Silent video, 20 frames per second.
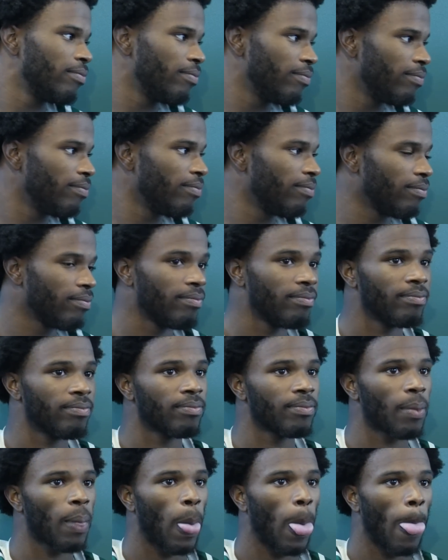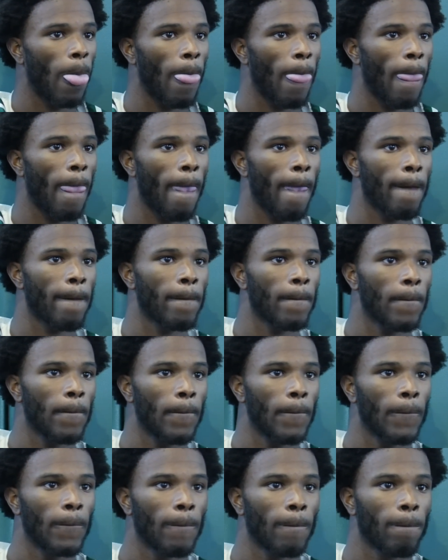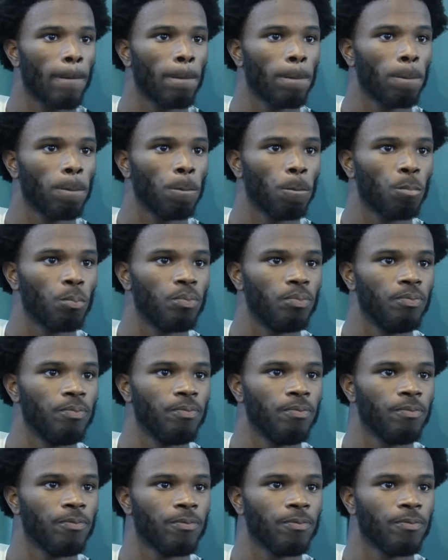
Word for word: Uh, what's the biggest area of your game that you want to improve on this spring?